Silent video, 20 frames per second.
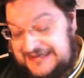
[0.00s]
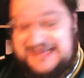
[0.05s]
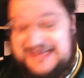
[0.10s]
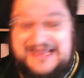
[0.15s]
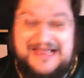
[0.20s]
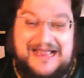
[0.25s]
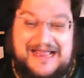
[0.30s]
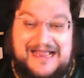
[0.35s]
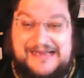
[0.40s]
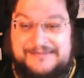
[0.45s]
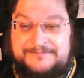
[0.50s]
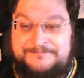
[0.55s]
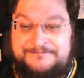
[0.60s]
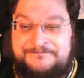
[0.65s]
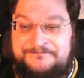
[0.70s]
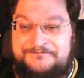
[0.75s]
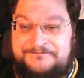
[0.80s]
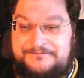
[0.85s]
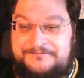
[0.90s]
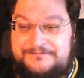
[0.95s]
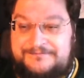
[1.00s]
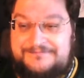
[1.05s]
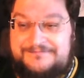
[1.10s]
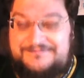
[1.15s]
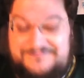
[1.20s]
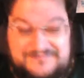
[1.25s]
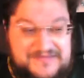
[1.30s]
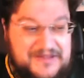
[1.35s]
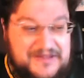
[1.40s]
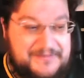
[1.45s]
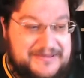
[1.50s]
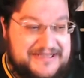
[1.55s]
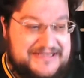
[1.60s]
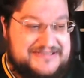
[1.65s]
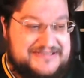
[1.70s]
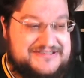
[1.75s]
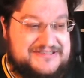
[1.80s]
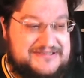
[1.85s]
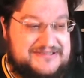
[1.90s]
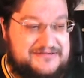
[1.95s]
But
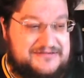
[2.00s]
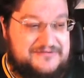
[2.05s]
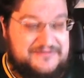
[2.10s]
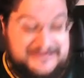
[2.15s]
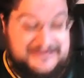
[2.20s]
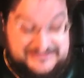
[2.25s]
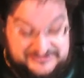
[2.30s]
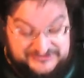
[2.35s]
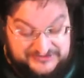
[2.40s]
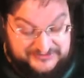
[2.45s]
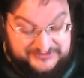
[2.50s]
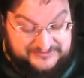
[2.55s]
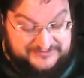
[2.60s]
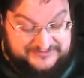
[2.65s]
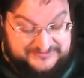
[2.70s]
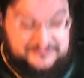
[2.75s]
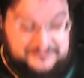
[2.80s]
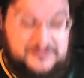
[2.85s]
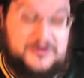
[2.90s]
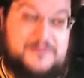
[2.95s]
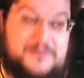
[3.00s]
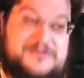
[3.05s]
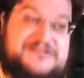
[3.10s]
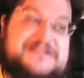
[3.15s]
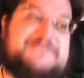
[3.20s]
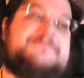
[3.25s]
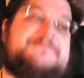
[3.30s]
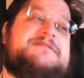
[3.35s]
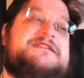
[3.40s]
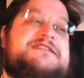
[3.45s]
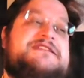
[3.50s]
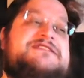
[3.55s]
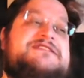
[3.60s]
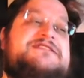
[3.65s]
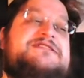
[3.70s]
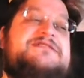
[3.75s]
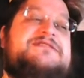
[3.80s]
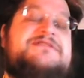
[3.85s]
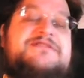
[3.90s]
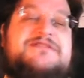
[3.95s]
yes, right, so almost 7
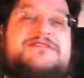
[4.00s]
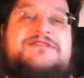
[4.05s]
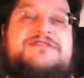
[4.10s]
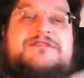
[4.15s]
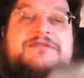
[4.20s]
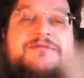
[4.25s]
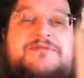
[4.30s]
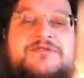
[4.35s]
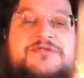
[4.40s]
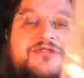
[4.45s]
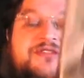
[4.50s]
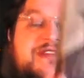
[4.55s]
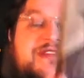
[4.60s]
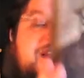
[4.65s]
minutes, so I'll do the next